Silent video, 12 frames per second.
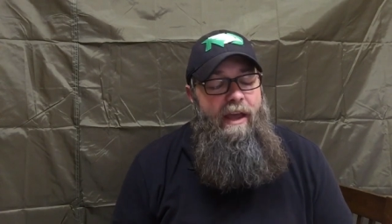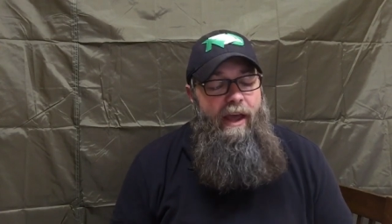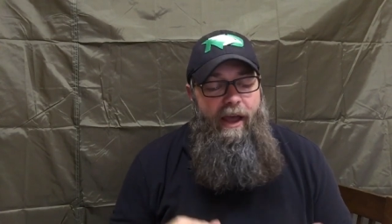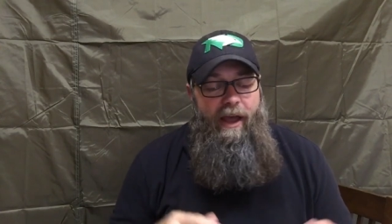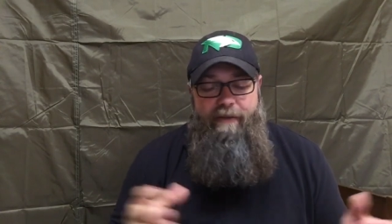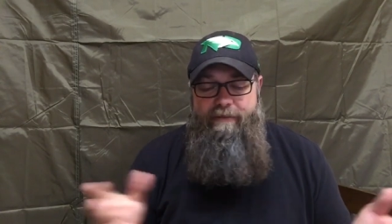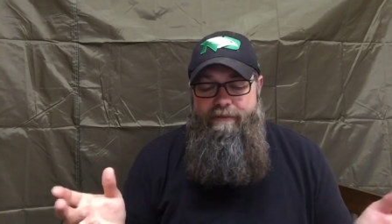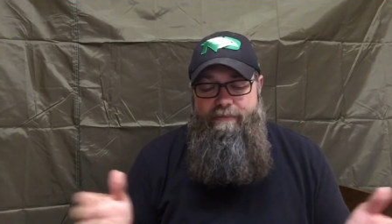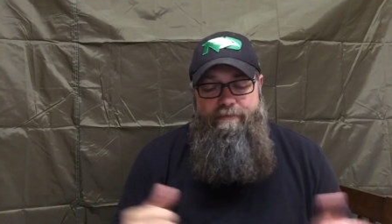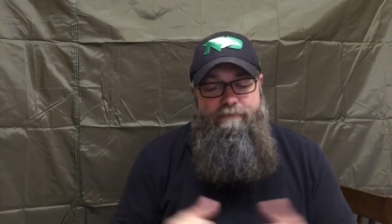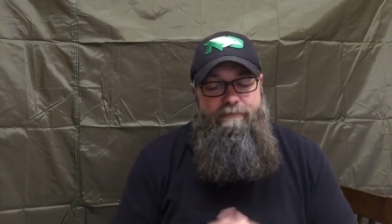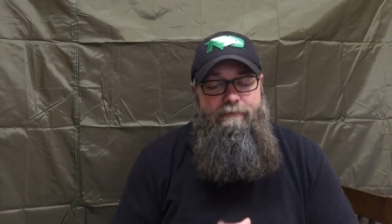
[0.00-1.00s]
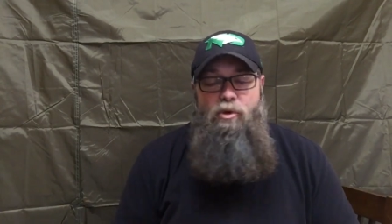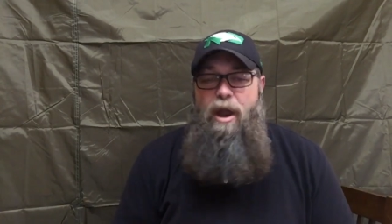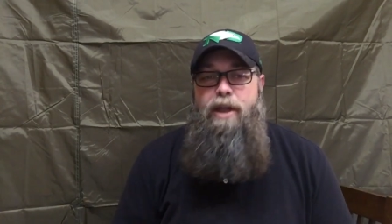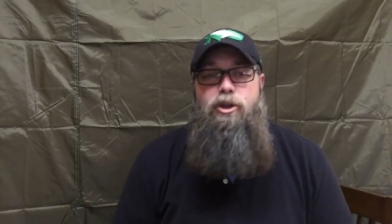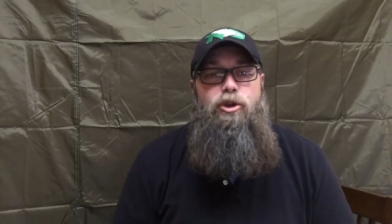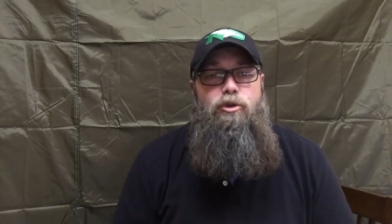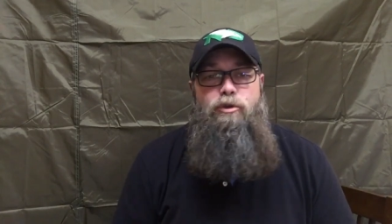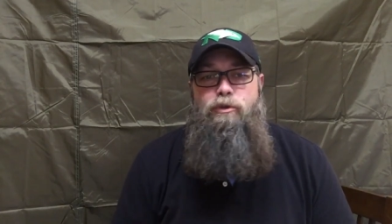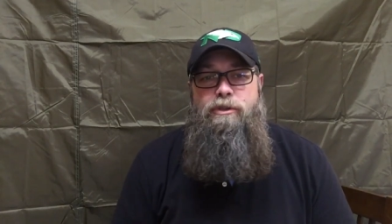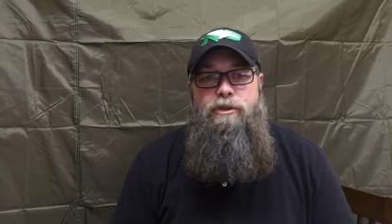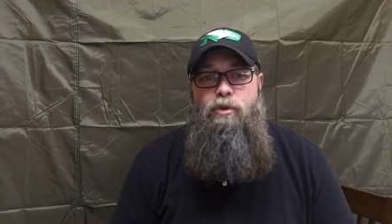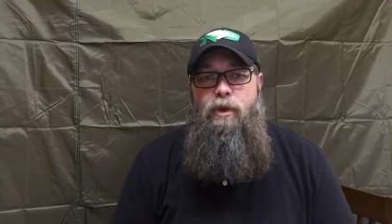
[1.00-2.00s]
Uh,
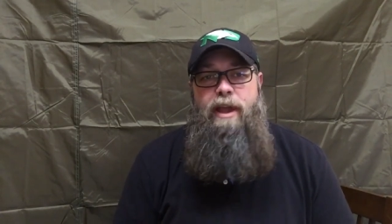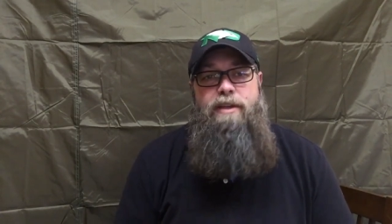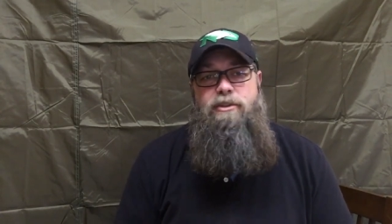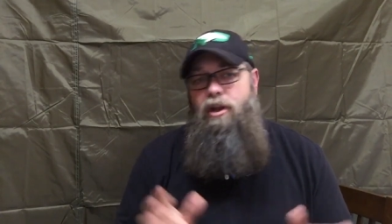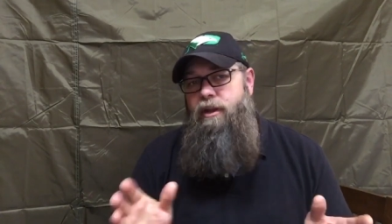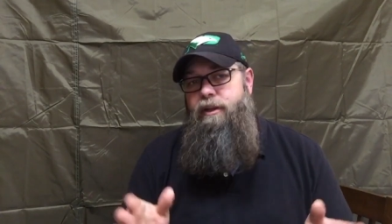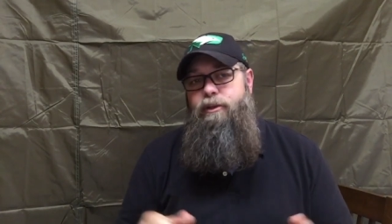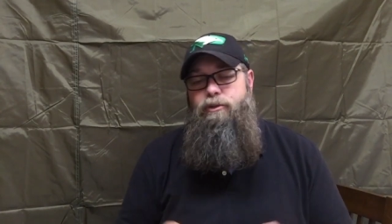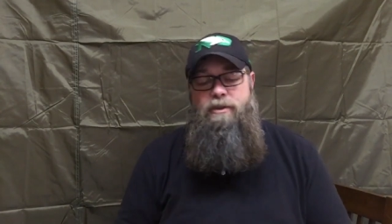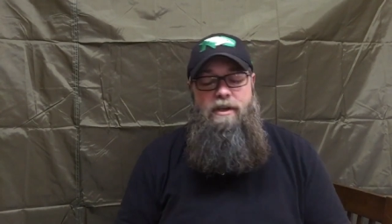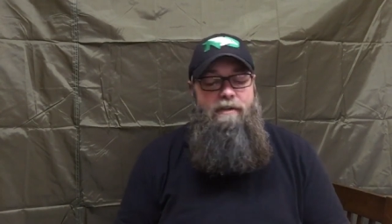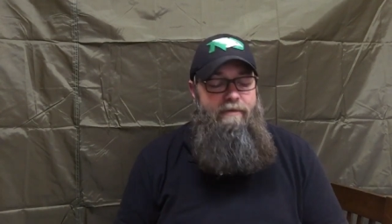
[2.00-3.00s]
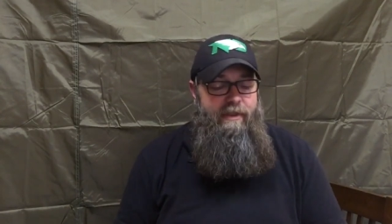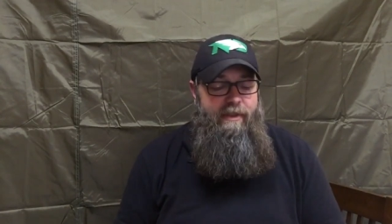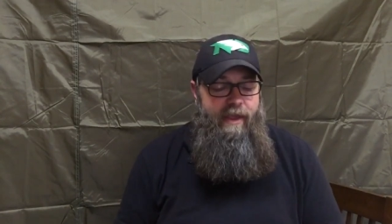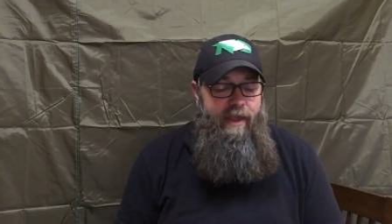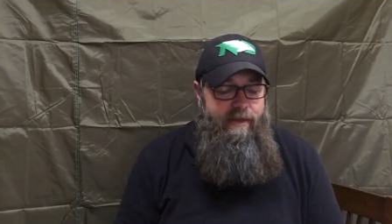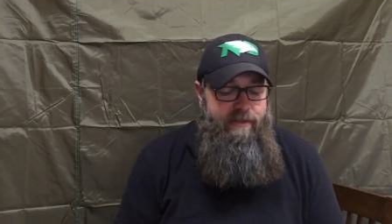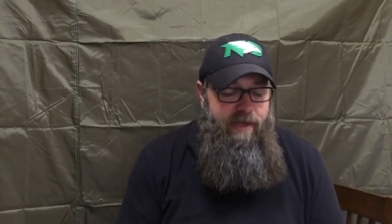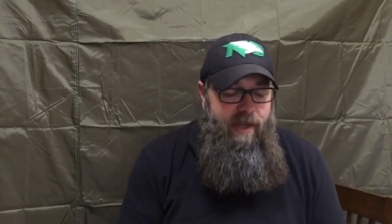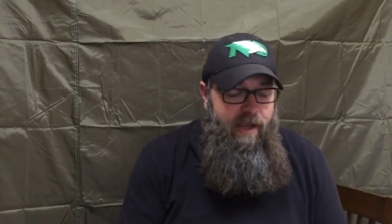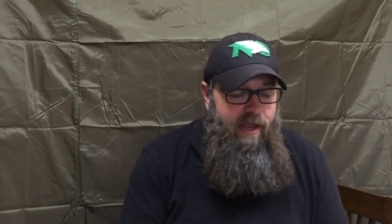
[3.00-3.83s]
raccoons, the rest, all of those different things.